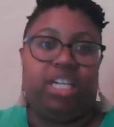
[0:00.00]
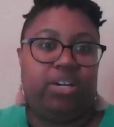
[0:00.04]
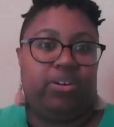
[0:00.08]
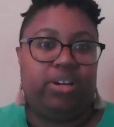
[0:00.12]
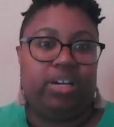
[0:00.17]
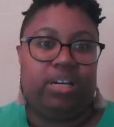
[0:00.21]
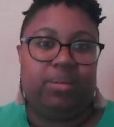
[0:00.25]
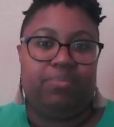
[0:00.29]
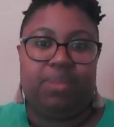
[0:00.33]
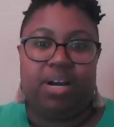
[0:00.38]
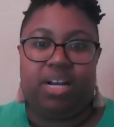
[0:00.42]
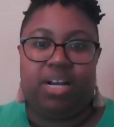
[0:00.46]

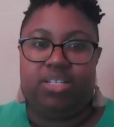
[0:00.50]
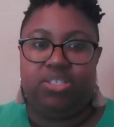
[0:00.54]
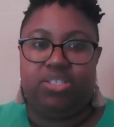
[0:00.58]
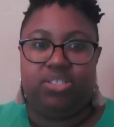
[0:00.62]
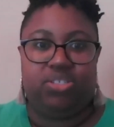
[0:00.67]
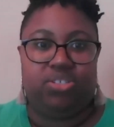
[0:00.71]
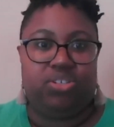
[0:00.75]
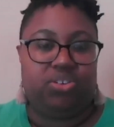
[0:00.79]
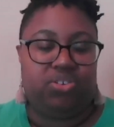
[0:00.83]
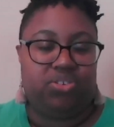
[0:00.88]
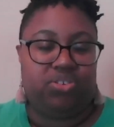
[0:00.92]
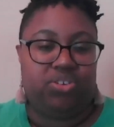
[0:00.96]
sharing my
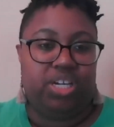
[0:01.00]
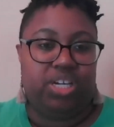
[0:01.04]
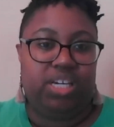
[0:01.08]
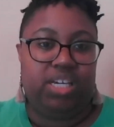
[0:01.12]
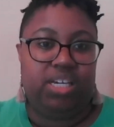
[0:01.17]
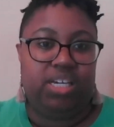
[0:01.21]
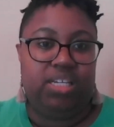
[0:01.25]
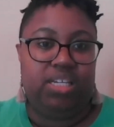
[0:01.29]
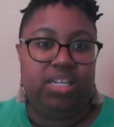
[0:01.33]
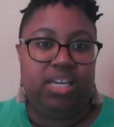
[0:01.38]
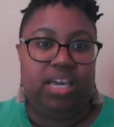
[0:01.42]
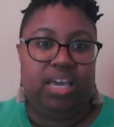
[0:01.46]

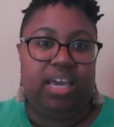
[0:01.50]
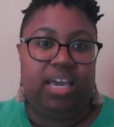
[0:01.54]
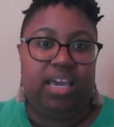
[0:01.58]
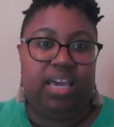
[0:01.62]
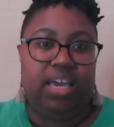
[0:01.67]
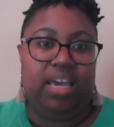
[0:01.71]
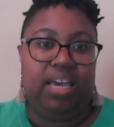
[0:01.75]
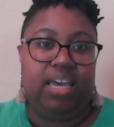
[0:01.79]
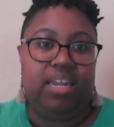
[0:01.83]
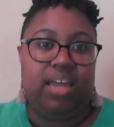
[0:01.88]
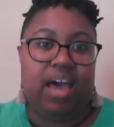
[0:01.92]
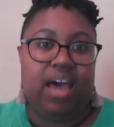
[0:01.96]
screen
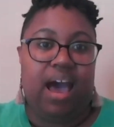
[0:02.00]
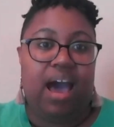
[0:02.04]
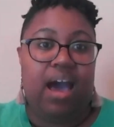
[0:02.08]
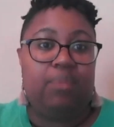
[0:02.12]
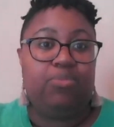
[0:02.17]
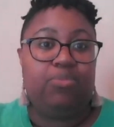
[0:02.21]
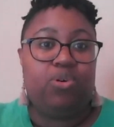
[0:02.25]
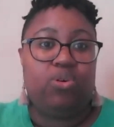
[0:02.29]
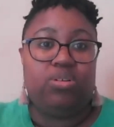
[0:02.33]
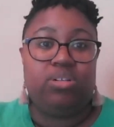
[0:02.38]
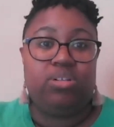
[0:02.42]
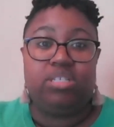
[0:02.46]
and
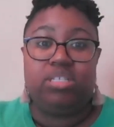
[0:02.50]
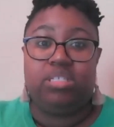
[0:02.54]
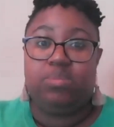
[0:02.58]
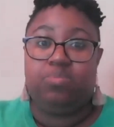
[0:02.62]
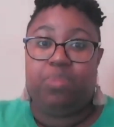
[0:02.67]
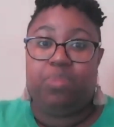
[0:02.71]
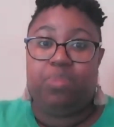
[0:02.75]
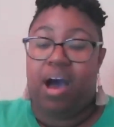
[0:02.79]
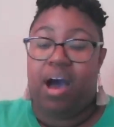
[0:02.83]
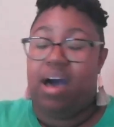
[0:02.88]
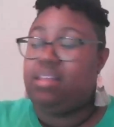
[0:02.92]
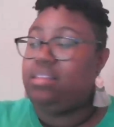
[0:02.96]
I'm going to
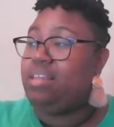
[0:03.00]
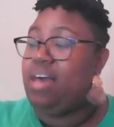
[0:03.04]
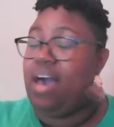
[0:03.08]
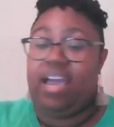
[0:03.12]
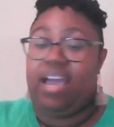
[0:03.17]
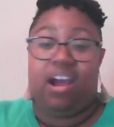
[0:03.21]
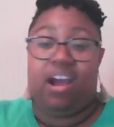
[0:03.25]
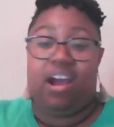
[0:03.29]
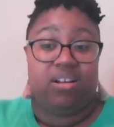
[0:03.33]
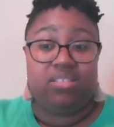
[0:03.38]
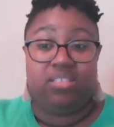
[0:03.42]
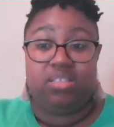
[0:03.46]

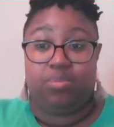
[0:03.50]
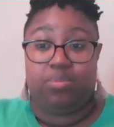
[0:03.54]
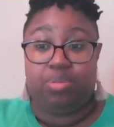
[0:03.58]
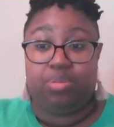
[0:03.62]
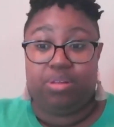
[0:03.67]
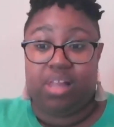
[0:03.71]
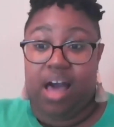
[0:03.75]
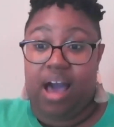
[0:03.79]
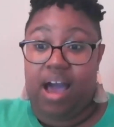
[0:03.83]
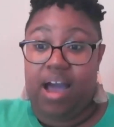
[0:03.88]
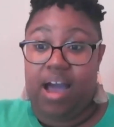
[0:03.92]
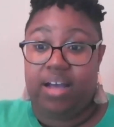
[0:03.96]
spotlight our
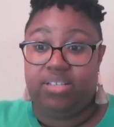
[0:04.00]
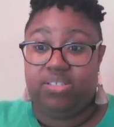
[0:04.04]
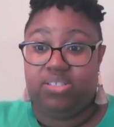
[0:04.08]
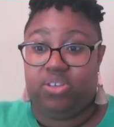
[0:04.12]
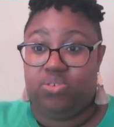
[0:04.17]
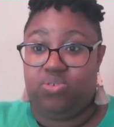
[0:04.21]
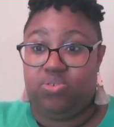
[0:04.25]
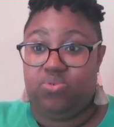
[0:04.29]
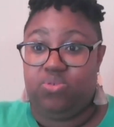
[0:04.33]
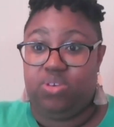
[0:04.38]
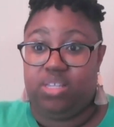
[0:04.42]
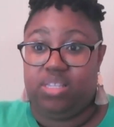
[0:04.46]
supplies
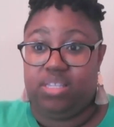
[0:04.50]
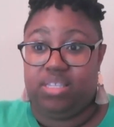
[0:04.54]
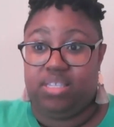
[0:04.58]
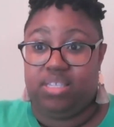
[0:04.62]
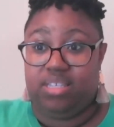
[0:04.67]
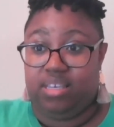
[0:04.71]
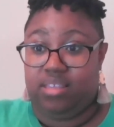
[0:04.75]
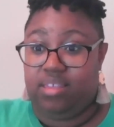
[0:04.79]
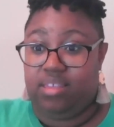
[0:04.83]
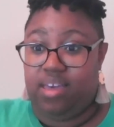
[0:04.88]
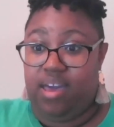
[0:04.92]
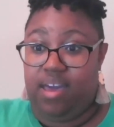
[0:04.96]
so you can
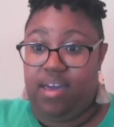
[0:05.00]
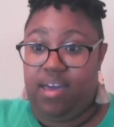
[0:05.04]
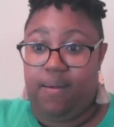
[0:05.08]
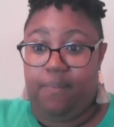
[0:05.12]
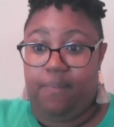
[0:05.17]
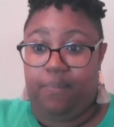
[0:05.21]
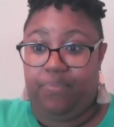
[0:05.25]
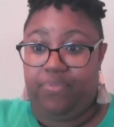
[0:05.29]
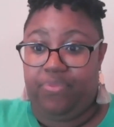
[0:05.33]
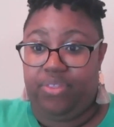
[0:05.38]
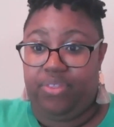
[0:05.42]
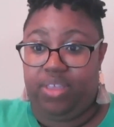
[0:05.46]
see
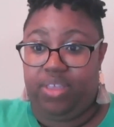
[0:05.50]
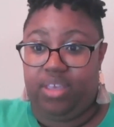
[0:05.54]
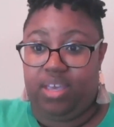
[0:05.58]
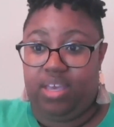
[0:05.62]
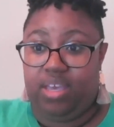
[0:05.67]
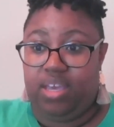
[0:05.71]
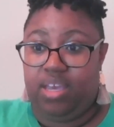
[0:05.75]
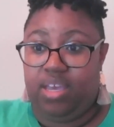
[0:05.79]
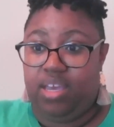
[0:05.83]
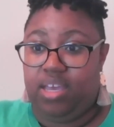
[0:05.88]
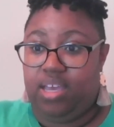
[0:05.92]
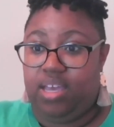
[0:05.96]
that.
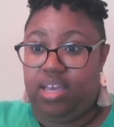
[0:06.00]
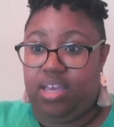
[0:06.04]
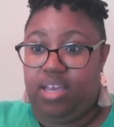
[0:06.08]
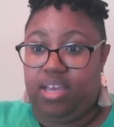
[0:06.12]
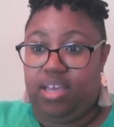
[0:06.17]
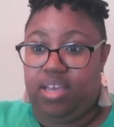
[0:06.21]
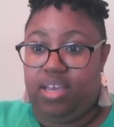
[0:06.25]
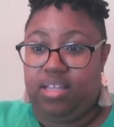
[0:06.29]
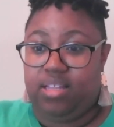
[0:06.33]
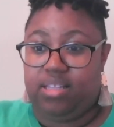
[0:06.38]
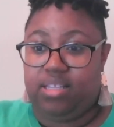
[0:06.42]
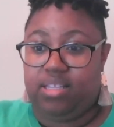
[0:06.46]

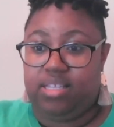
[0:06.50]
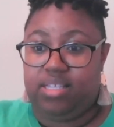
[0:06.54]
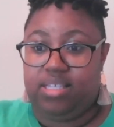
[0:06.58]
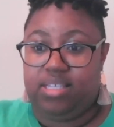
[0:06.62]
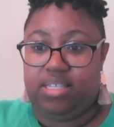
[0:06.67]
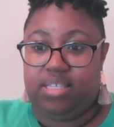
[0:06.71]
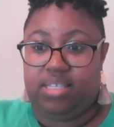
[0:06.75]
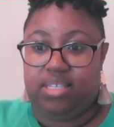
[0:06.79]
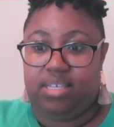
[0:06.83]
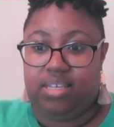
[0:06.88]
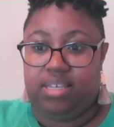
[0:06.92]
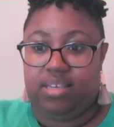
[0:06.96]

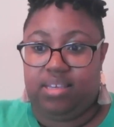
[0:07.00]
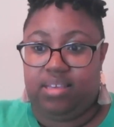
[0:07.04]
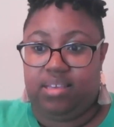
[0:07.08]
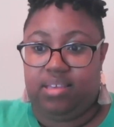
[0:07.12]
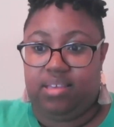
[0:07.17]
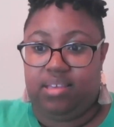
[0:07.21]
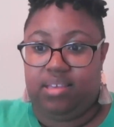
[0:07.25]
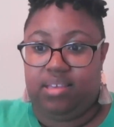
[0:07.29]
Let's see.